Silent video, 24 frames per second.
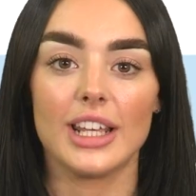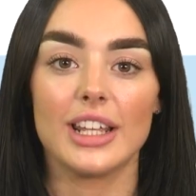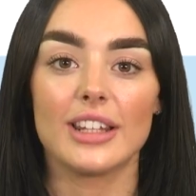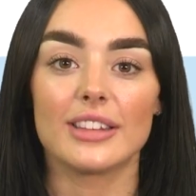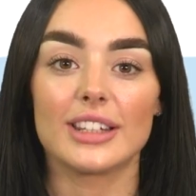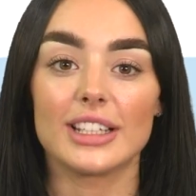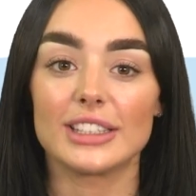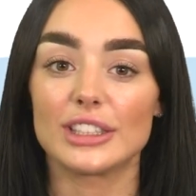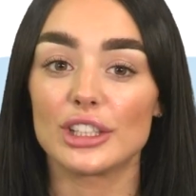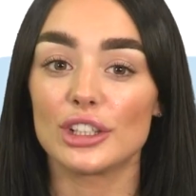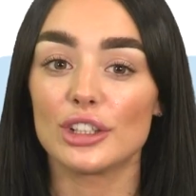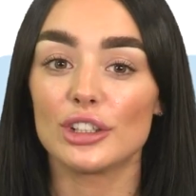
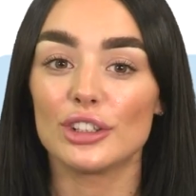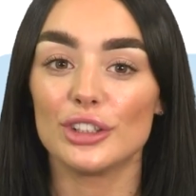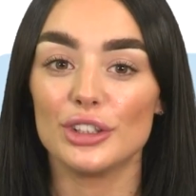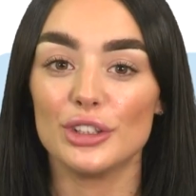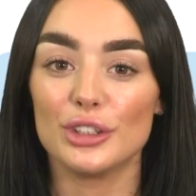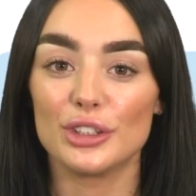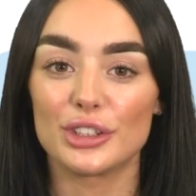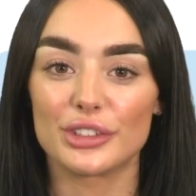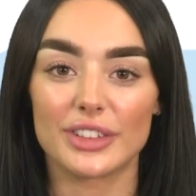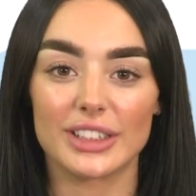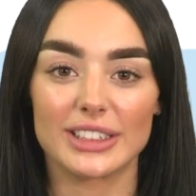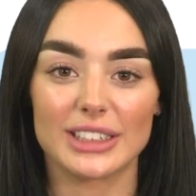This
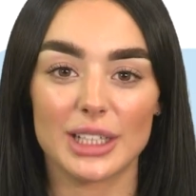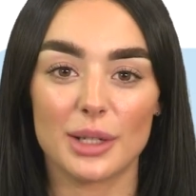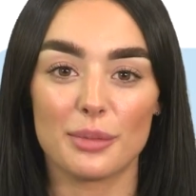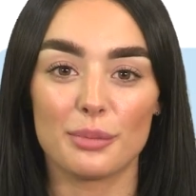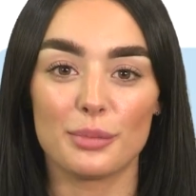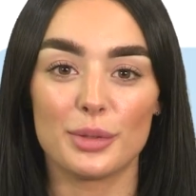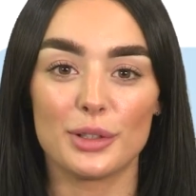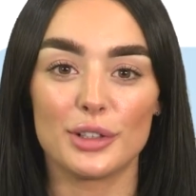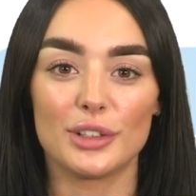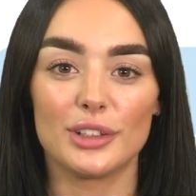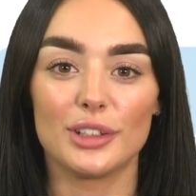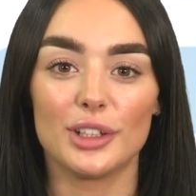includes, for
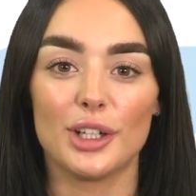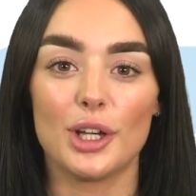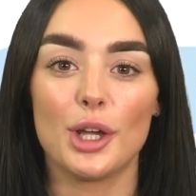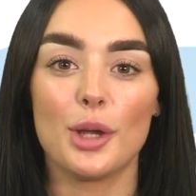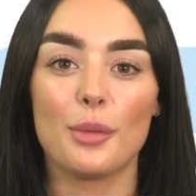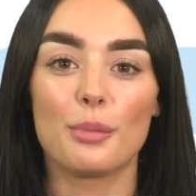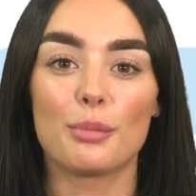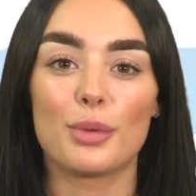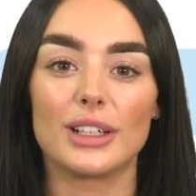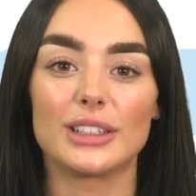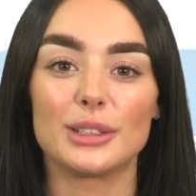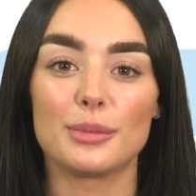example,
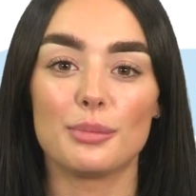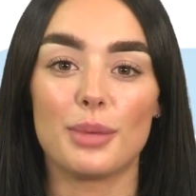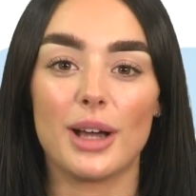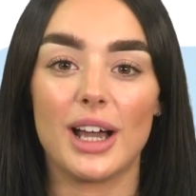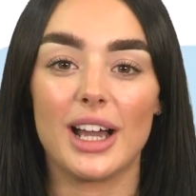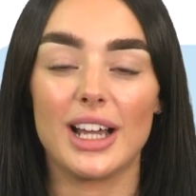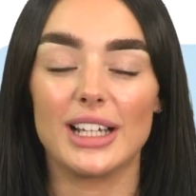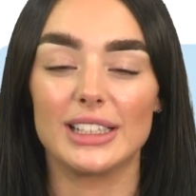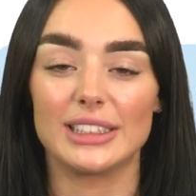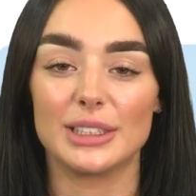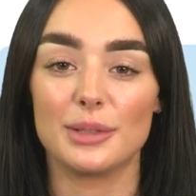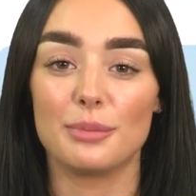bread and
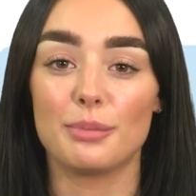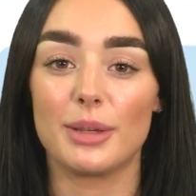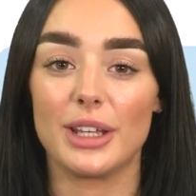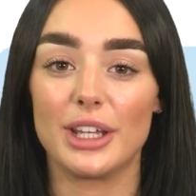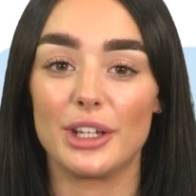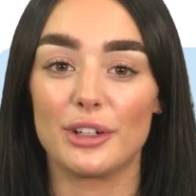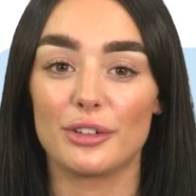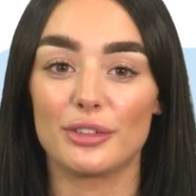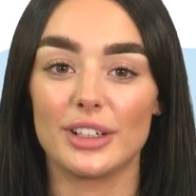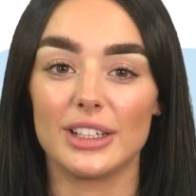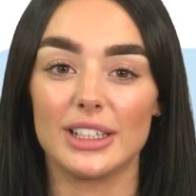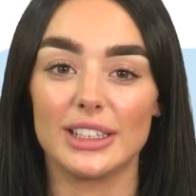pies and
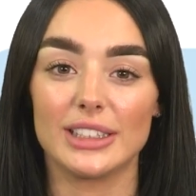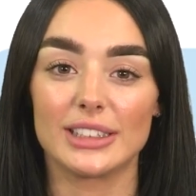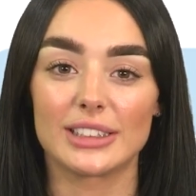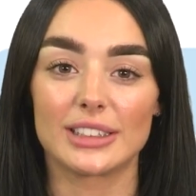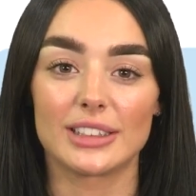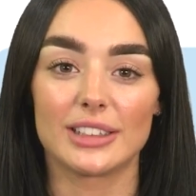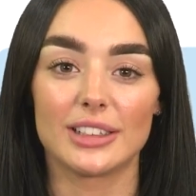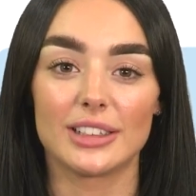bakeries.